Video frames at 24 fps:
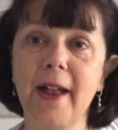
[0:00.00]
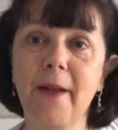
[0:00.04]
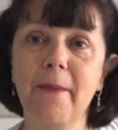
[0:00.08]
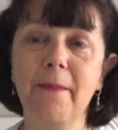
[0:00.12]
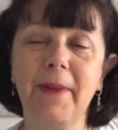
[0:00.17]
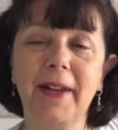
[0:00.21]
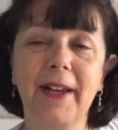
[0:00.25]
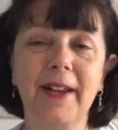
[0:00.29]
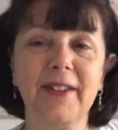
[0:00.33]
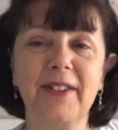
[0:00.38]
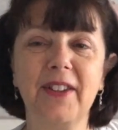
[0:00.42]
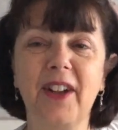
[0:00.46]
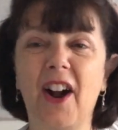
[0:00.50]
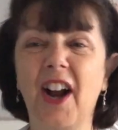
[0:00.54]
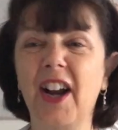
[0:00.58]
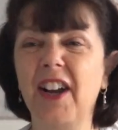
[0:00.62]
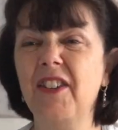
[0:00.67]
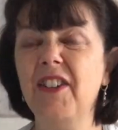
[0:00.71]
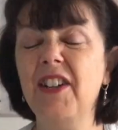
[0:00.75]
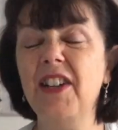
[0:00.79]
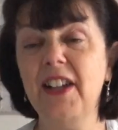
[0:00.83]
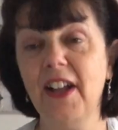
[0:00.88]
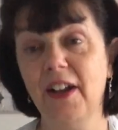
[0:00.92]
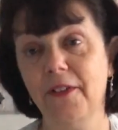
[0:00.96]
because I
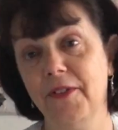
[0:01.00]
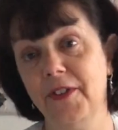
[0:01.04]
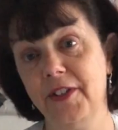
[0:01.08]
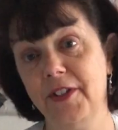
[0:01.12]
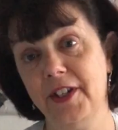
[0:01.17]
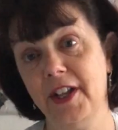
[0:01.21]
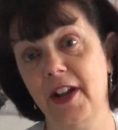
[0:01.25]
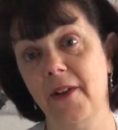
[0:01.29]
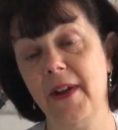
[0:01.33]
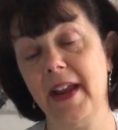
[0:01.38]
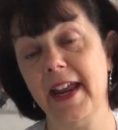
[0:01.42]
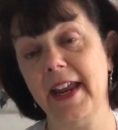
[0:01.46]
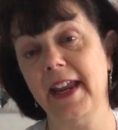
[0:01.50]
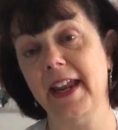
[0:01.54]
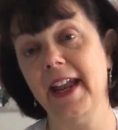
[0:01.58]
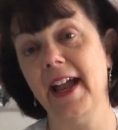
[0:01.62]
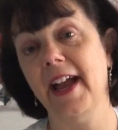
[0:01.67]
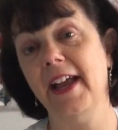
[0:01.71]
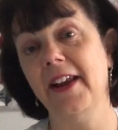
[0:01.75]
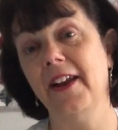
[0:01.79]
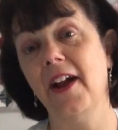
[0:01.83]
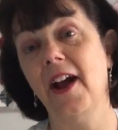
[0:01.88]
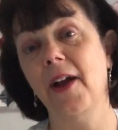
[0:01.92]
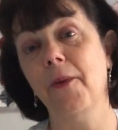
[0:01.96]
love sewing
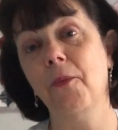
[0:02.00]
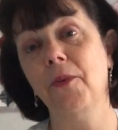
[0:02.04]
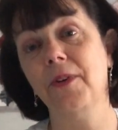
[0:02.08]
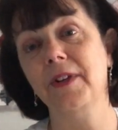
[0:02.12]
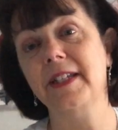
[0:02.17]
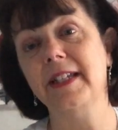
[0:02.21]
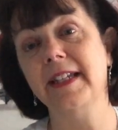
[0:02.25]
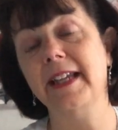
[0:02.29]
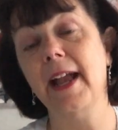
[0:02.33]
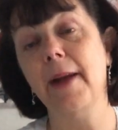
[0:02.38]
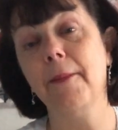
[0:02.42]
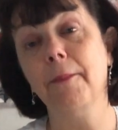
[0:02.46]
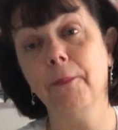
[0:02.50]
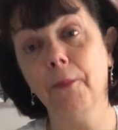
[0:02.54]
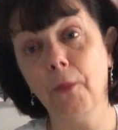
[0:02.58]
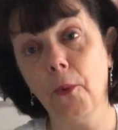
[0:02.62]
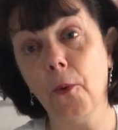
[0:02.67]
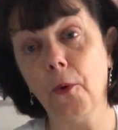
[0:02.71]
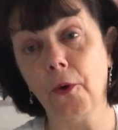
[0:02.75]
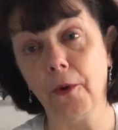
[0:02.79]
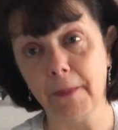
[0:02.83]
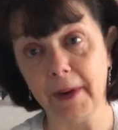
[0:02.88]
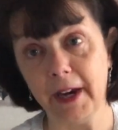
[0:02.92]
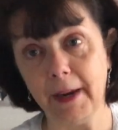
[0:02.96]
and I want to get
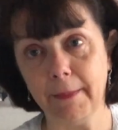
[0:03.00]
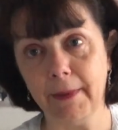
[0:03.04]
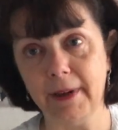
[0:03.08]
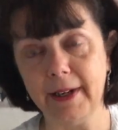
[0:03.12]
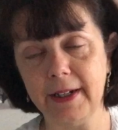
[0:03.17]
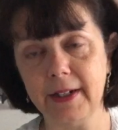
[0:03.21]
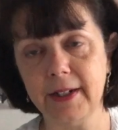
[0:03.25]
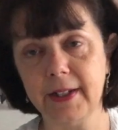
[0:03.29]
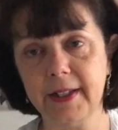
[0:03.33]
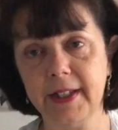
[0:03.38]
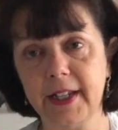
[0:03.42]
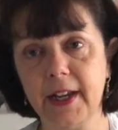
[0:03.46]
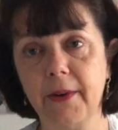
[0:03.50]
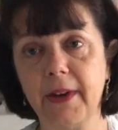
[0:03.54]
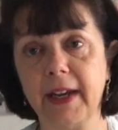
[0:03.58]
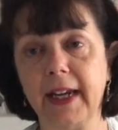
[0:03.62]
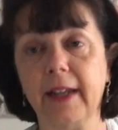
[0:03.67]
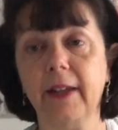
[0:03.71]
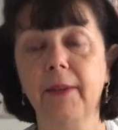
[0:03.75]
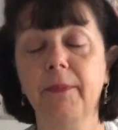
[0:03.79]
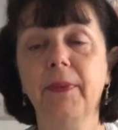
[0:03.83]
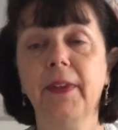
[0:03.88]
more people into sewing.